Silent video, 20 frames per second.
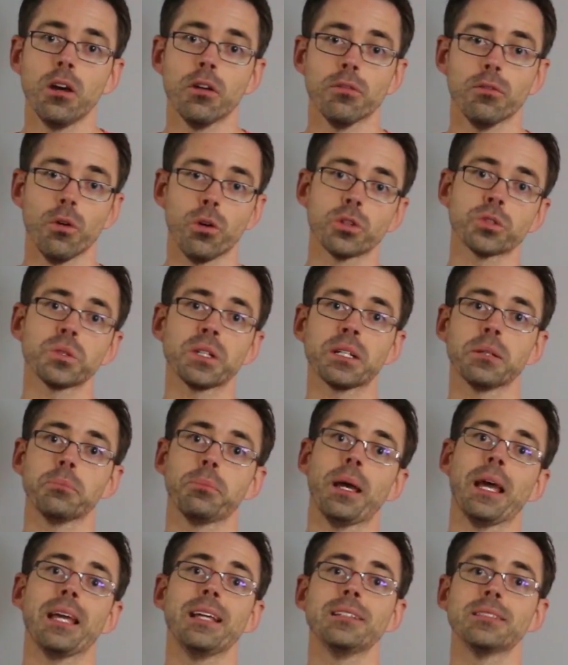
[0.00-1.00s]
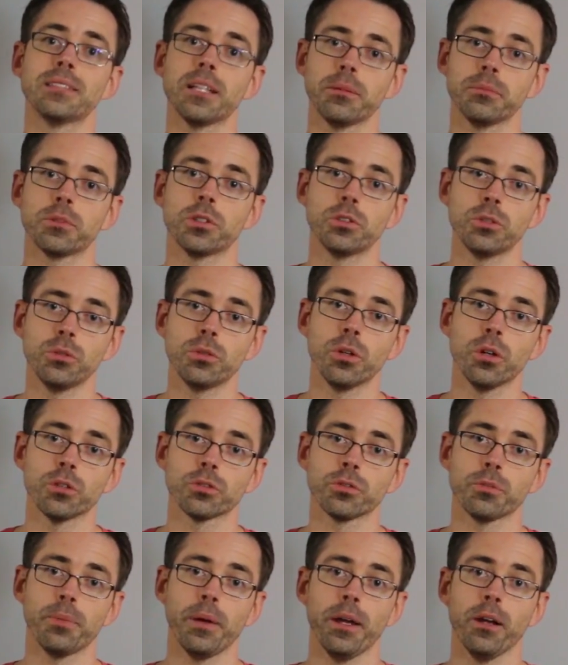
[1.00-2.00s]
Volkswagen pays them to do those
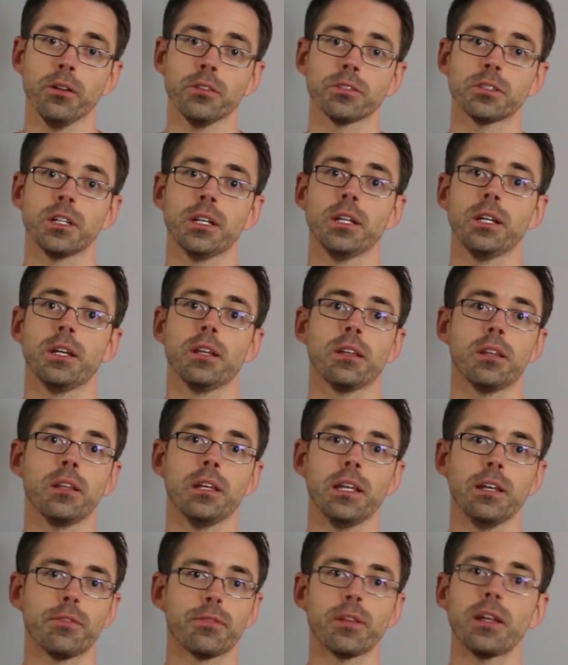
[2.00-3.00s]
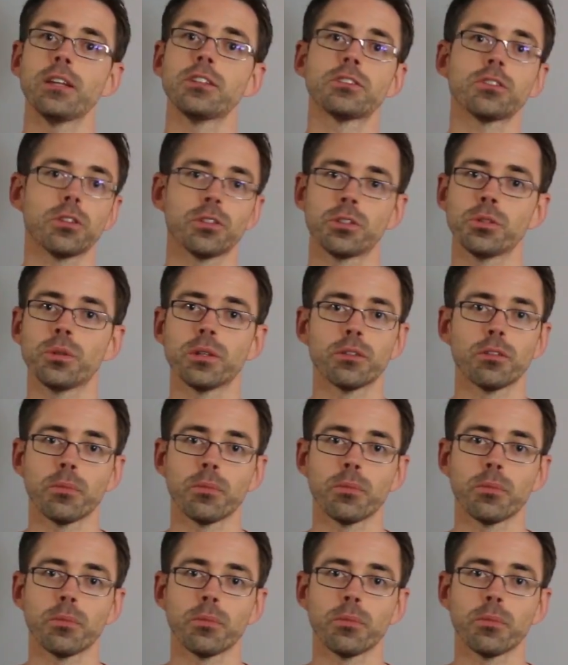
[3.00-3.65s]
repairs. If they start doing